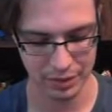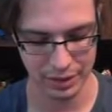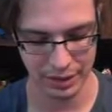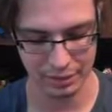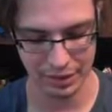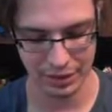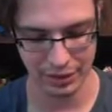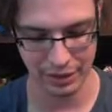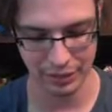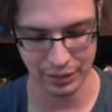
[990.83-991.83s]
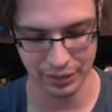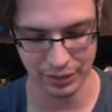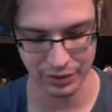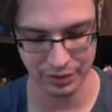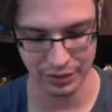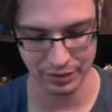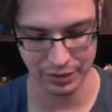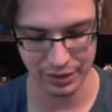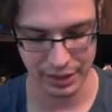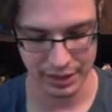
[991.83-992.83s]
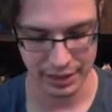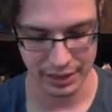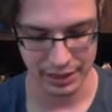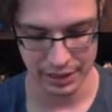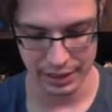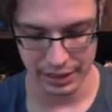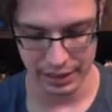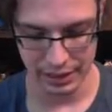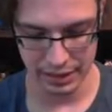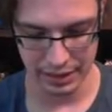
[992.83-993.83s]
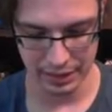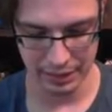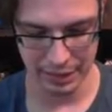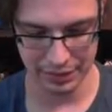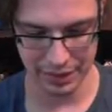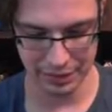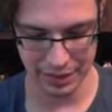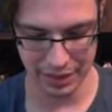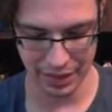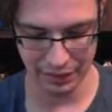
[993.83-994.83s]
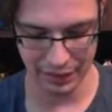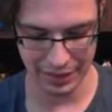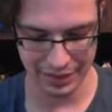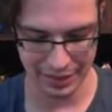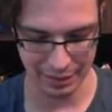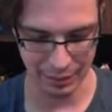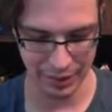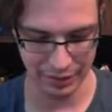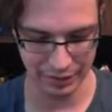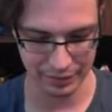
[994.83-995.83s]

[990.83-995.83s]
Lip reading: I don't have 2 hurdle jumps. Well, someone's got to fight somewhere.